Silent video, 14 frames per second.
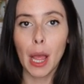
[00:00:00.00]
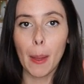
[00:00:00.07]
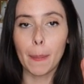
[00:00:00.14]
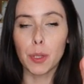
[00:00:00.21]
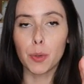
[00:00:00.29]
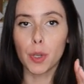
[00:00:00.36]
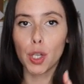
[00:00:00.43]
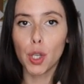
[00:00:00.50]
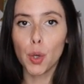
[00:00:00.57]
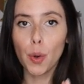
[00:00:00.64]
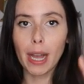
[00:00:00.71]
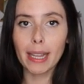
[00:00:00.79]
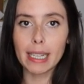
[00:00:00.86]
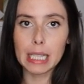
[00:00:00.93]
between you
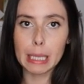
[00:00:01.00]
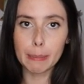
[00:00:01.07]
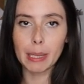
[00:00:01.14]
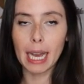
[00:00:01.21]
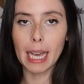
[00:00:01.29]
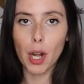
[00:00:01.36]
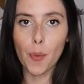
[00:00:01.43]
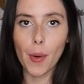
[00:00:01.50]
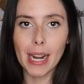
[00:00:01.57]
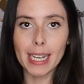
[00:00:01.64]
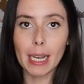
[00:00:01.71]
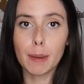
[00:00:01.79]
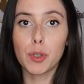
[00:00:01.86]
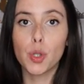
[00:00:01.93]
and the supplier when it
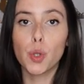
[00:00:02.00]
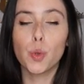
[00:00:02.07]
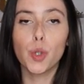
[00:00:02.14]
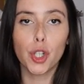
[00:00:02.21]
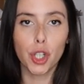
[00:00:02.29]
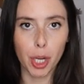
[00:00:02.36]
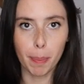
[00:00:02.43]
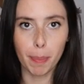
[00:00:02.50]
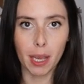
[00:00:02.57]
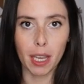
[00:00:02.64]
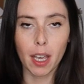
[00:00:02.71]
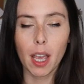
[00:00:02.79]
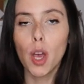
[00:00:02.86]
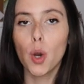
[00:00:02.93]
comes to
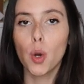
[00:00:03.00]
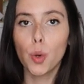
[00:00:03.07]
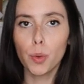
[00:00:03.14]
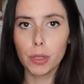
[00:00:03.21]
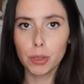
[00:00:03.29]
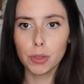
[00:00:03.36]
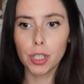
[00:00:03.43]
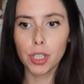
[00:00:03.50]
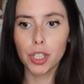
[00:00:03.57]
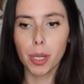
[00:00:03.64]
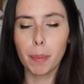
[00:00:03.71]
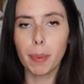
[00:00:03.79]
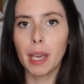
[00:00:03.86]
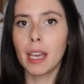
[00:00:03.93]
shipping. Who will do the
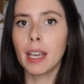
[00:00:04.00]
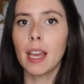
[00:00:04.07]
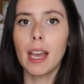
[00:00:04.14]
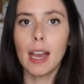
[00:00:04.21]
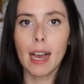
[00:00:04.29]
shipping?